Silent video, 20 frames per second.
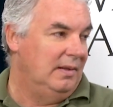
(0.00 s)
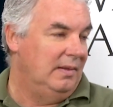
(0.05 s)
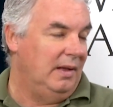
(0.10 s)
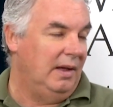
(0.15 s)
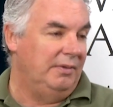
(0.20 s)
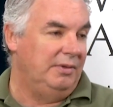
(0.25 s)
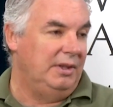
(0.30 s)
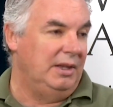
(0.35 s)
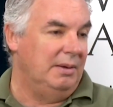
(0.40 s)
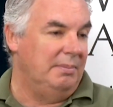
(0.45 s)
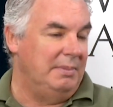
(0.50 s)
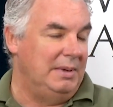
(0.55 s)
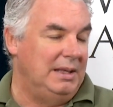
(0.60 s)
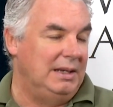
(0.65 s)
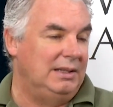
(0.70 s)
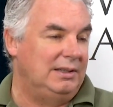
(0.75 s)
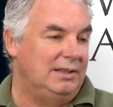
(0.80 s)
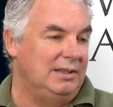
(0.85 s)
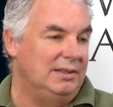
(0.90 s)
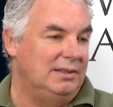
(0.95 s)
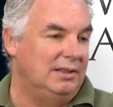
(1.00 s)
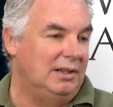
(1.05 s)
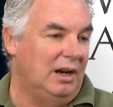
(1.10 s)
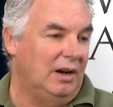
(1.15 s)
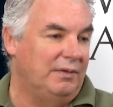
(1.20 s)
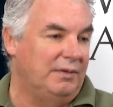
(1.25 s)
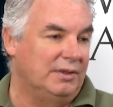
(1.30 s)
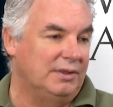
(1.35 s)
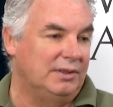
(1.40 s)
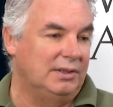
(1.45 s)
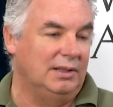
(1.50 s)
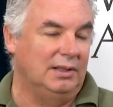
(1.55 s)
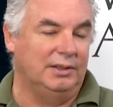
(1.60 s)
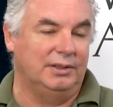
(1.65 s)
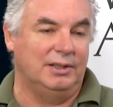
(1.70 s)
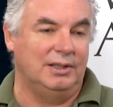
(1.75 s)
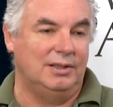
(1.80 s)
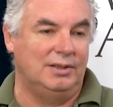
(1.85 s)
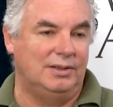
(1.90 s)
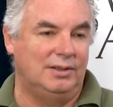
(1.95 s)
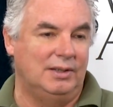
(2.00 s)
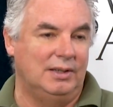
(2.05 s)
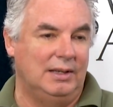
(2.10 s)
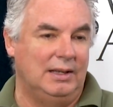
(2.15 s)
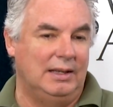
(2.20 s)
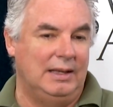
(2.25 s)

of the amenities in our facilities.